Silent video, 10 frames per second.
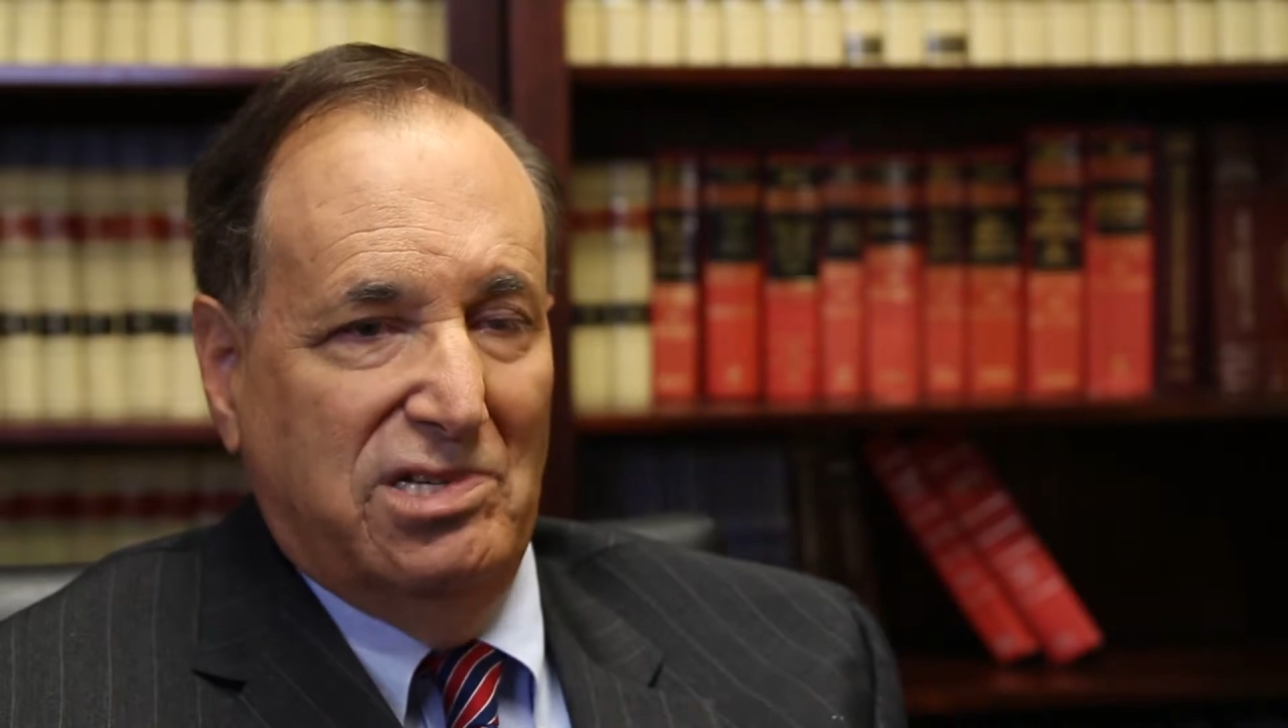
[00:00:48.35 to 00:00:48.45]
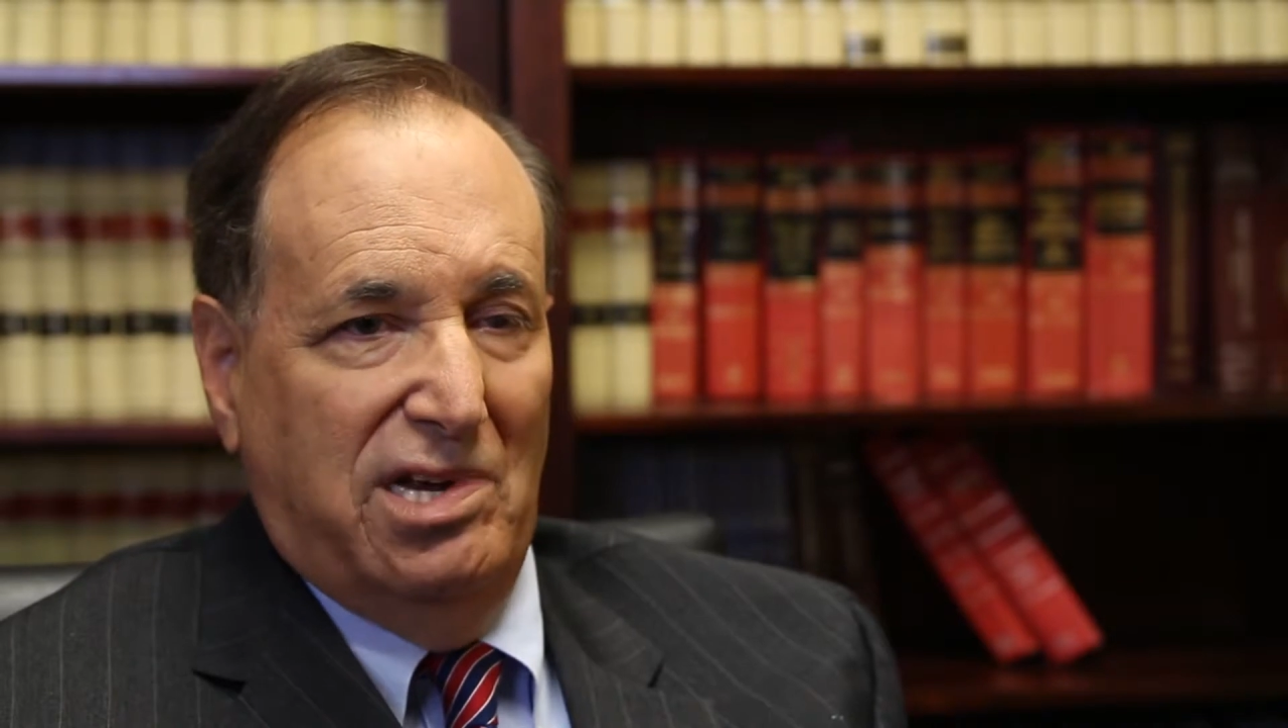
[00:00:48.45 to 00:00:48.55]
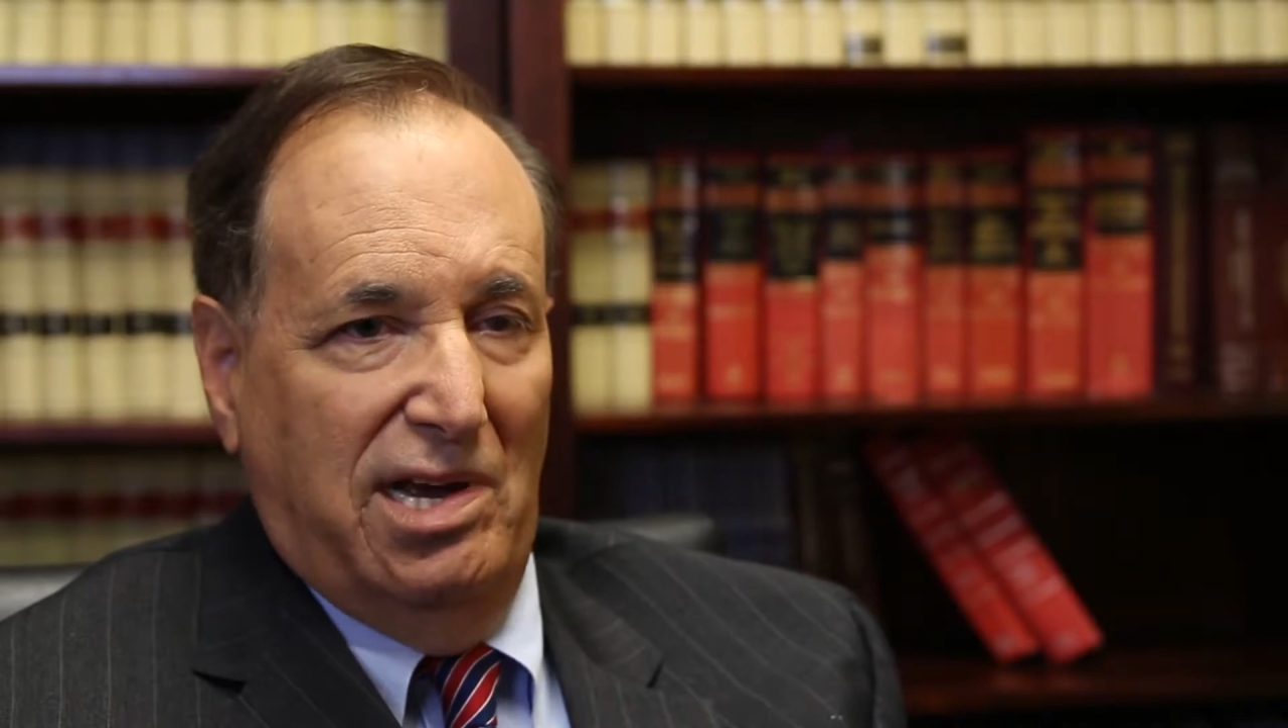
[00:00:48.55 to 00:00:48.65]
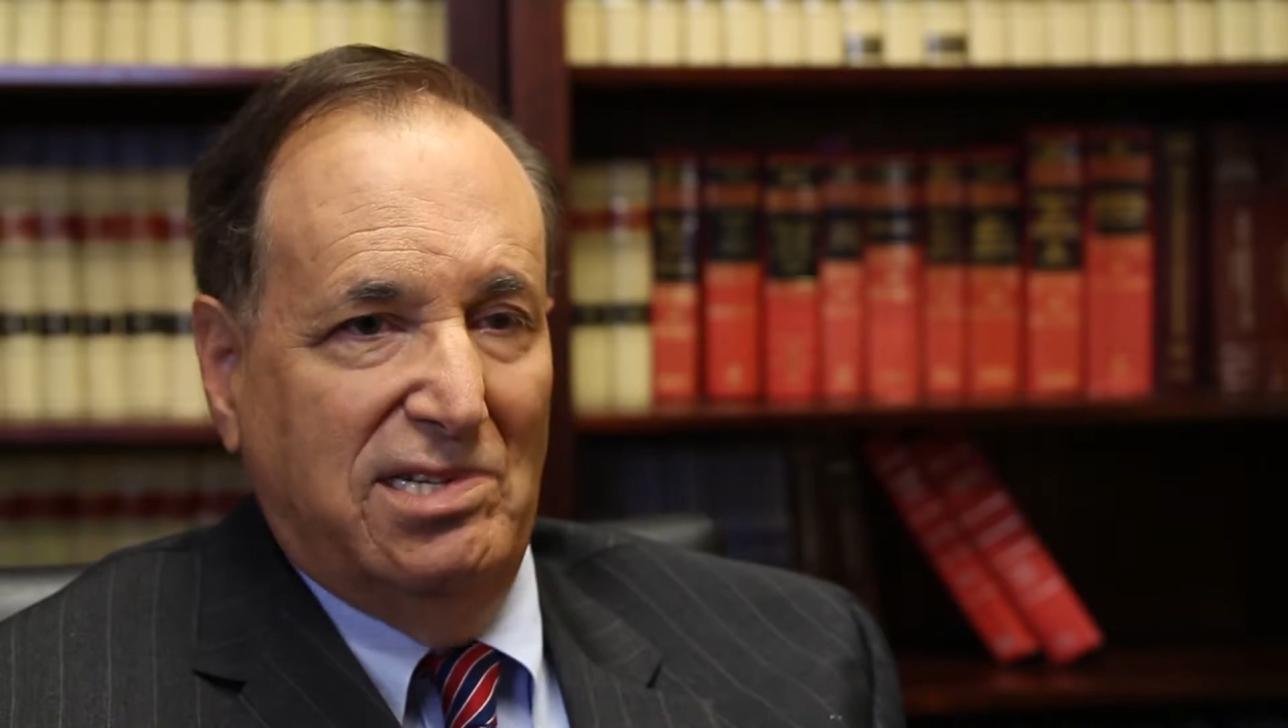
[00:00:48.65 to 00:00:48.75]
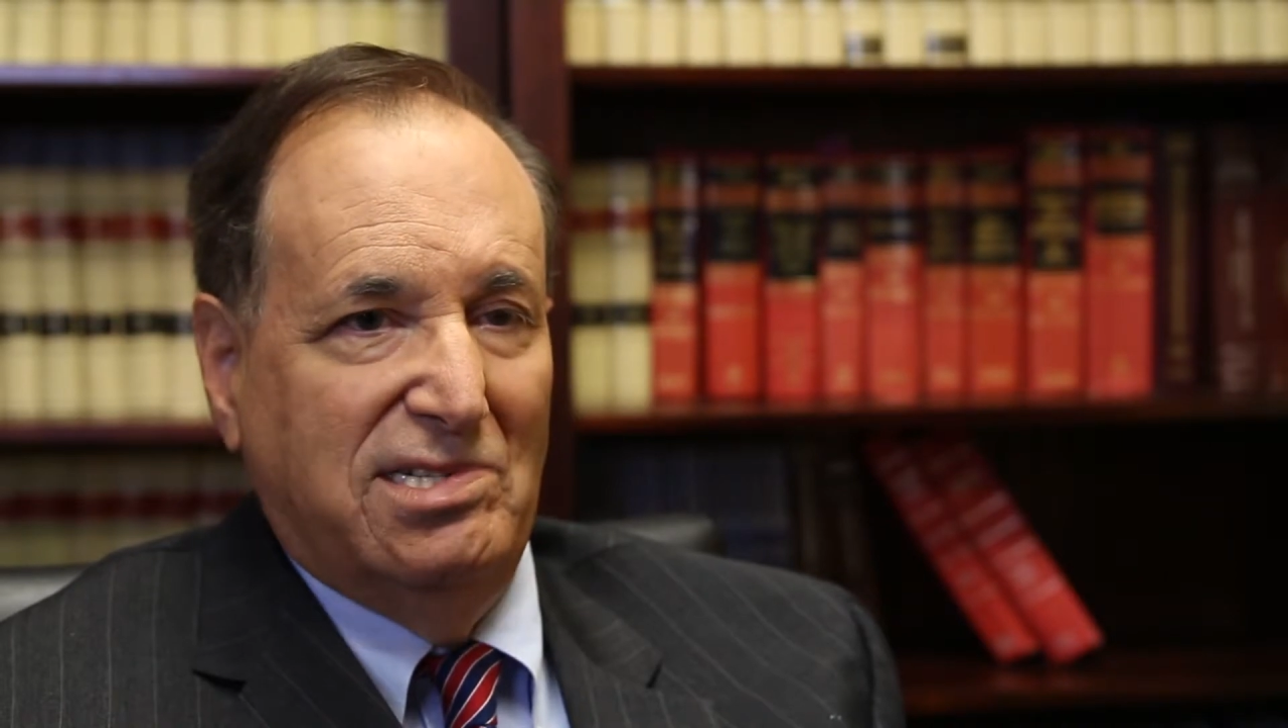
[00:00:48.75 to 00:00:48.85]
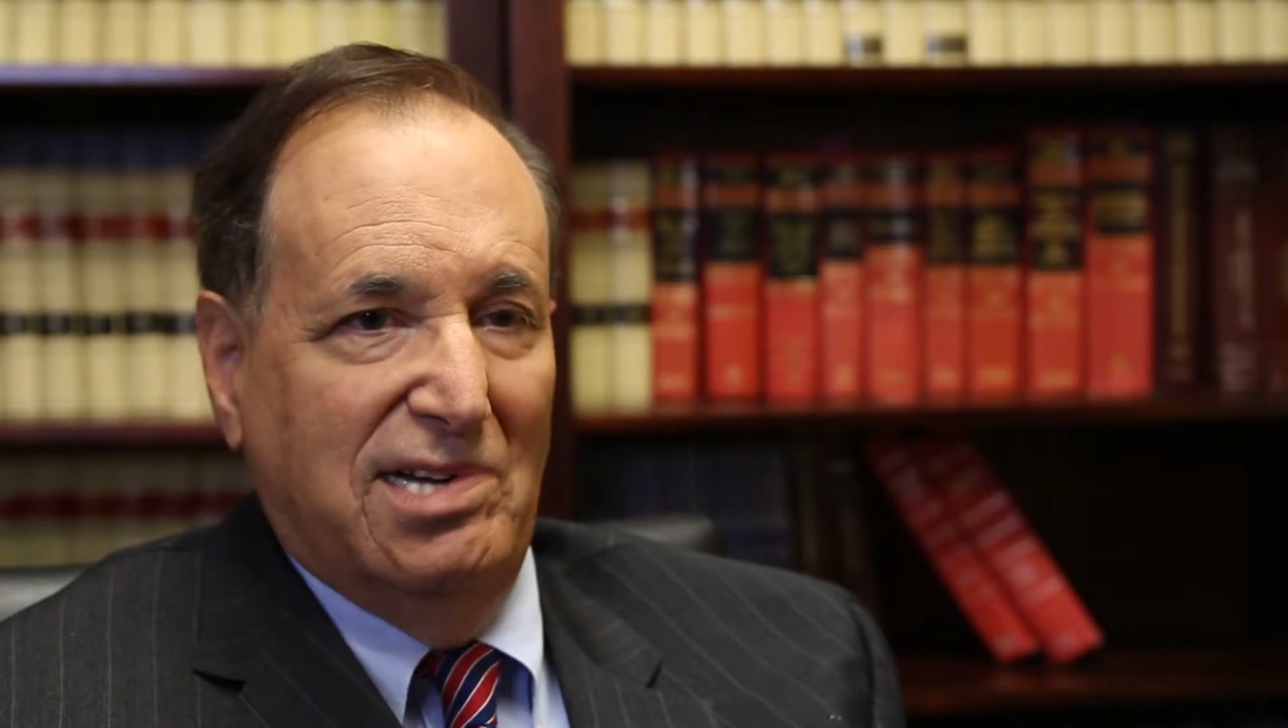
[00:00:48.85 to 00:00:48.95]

case